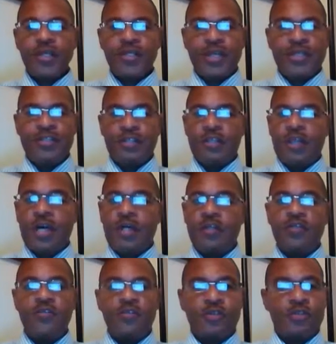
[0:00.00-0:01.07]
that did not
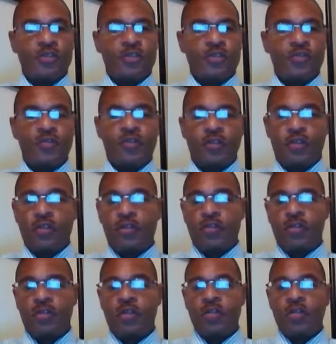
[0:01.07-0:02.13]
use
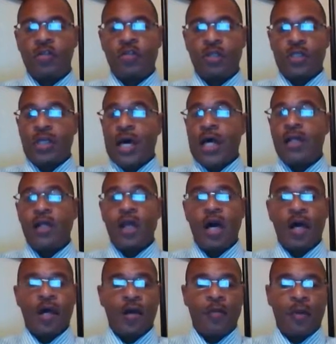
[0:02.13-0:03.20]
excuses, did not
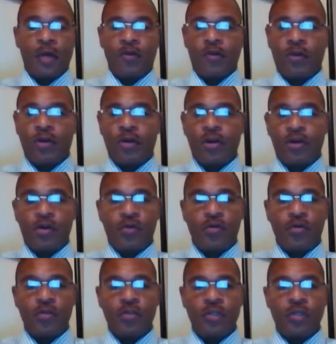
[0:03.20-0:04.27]
lie about their
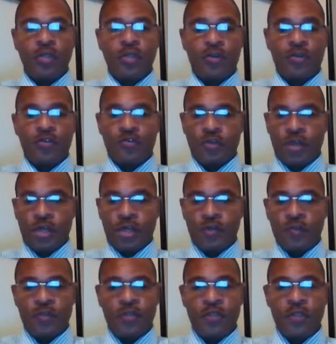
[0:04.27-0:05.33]
goals, their
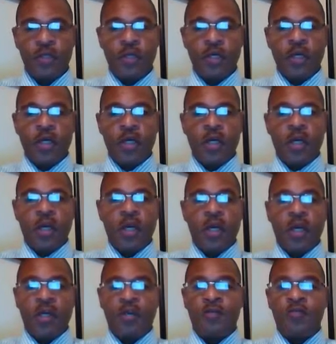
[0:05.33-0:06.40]
dreams,
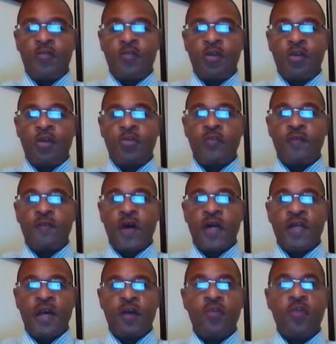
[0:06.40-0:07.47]
and when you
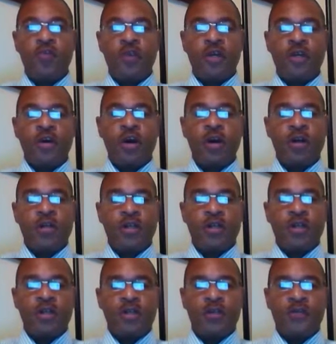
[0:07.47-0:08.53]
find out who they are at the
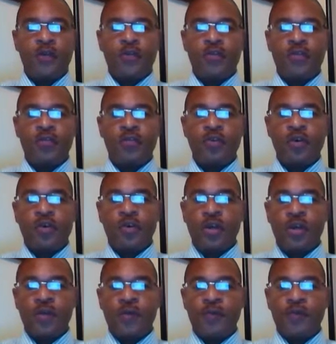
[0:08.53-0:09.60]
end of each
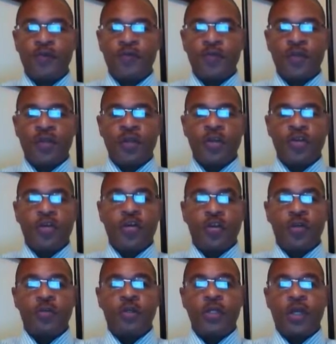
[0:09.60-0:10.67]
story, you're
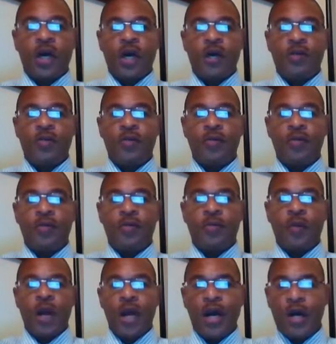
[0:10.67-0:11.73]
going to be like,
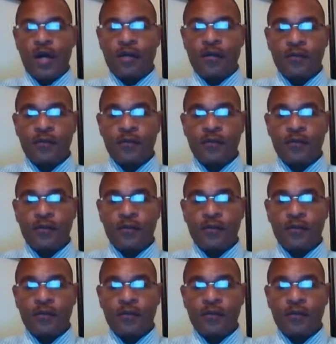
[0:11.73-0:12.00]
wow.